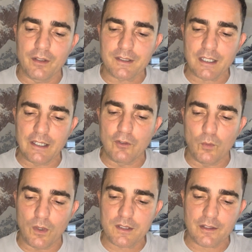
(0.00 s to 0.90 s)
It's kind of a
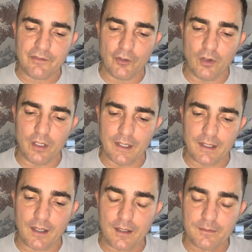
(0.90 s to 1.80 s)
once and for all I
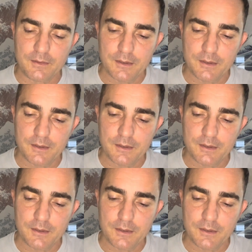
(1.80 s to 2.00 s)
get.